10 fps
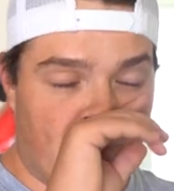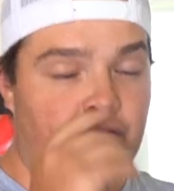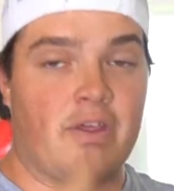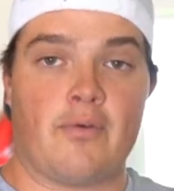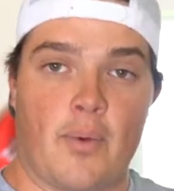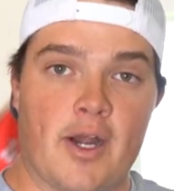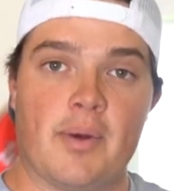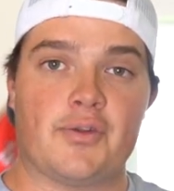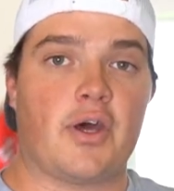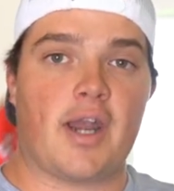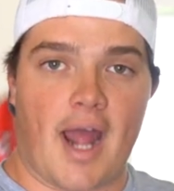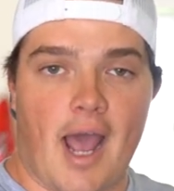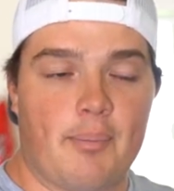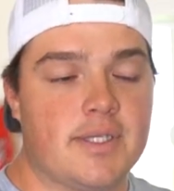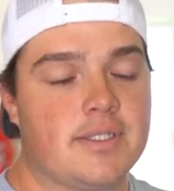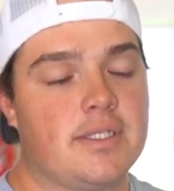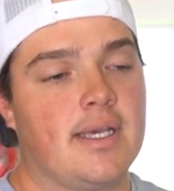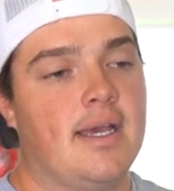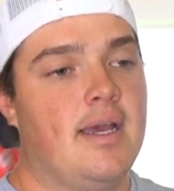even if they have a wader belt on, it happens.